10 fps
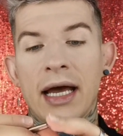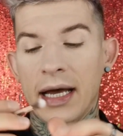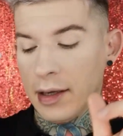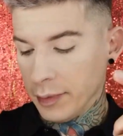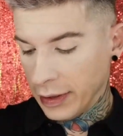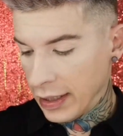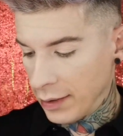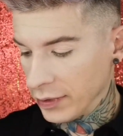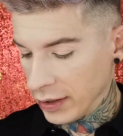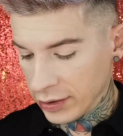but
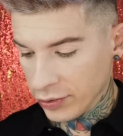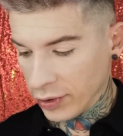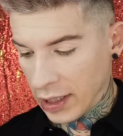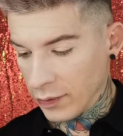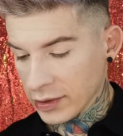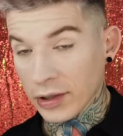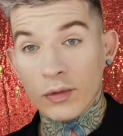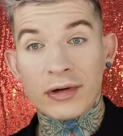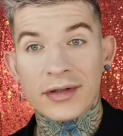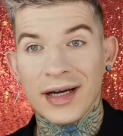I'm not sure how it's gonna
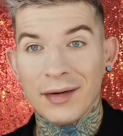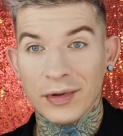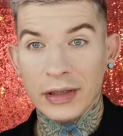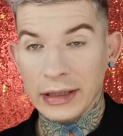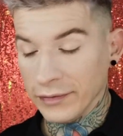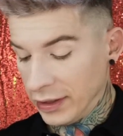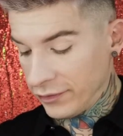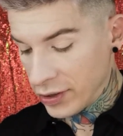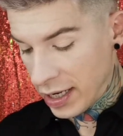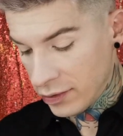work, so I'm gonna leave it
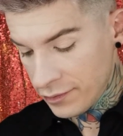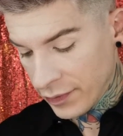for now